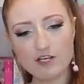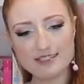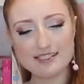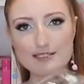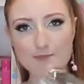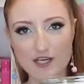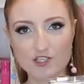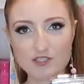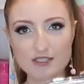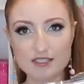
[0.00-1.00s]
first
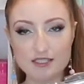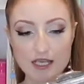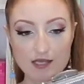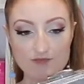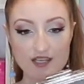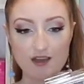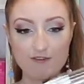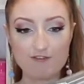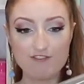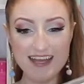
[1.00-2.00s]
inspection, this seems
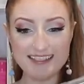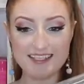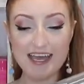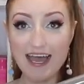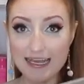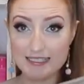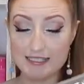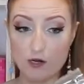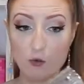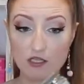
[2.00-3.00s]

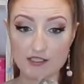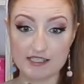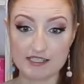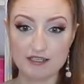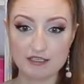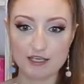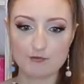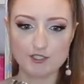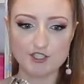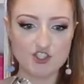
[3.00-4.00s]
fantastic quality.
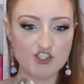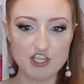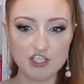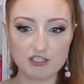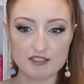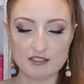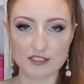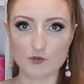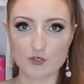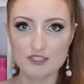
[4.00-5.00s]
Like,
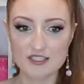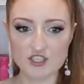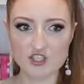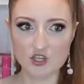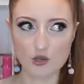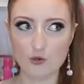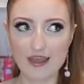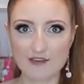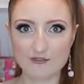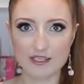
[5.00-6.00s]
ridiculously good. This is so
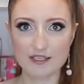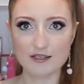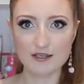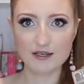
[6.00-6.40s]
heavy.